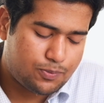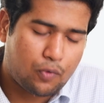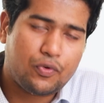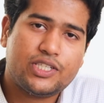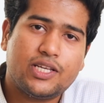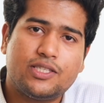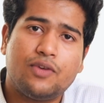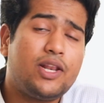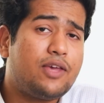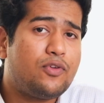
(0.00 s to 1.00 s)

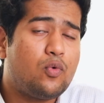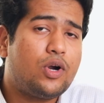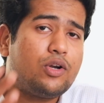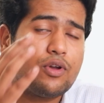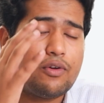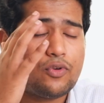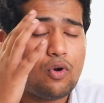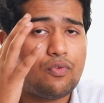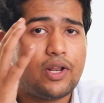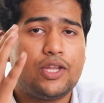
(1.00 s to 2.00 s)
Proficiency. Well, if you were to give
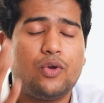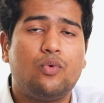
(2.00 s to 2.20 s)
TOEFL, and